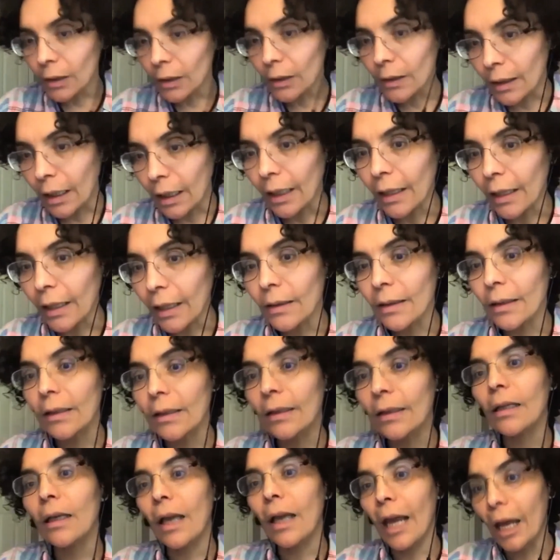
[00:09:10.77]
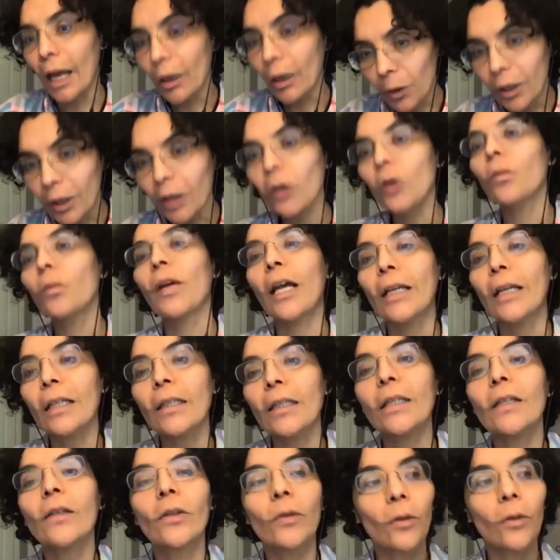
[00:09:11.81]
sciences and with
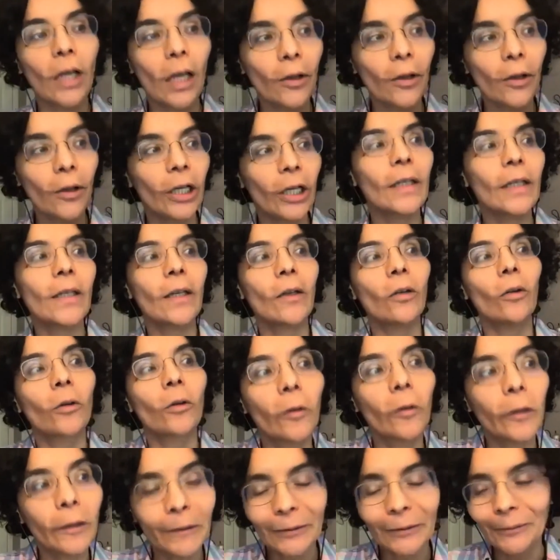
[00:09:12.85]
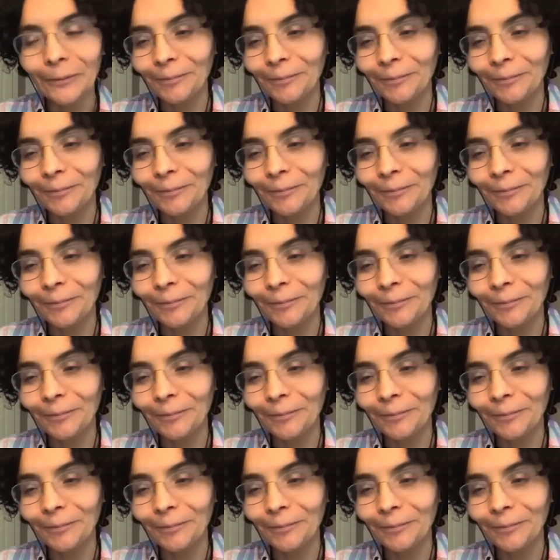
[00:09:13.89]
humanities together in a single course.